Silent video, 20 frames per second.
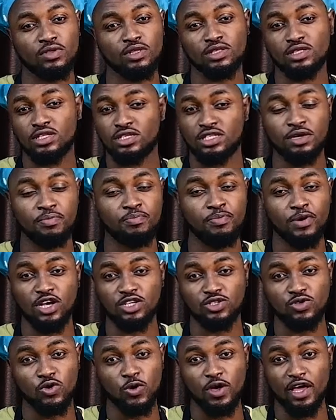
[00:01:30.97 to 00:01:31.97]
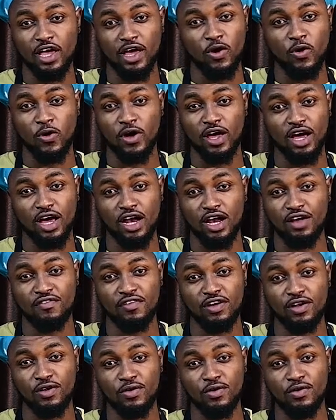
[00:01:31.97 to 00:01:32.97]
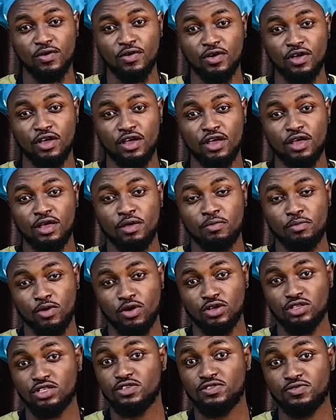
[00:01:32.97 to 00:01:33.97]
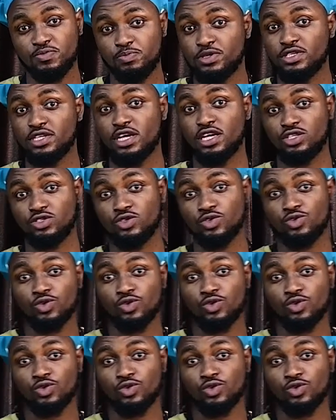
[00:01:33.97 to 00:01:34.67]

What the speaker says: the same price or a higher value, because this mixer is